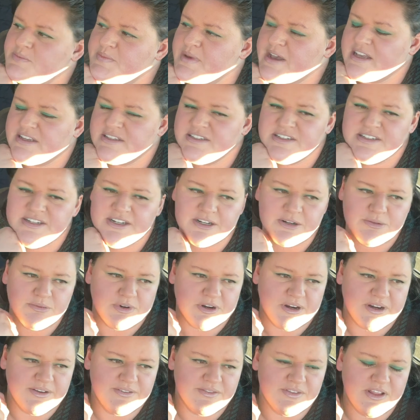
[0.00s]
past year,
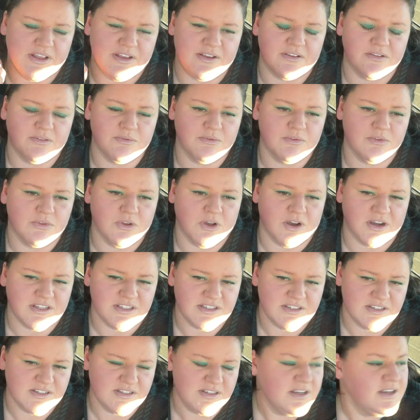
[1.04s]
where I've like
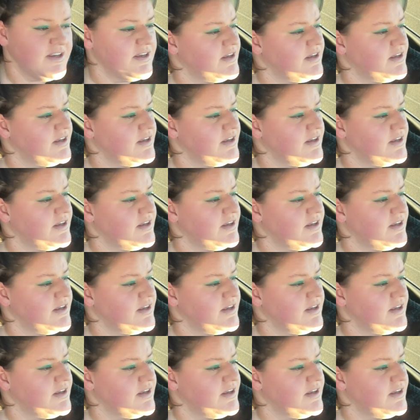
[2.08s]
lost,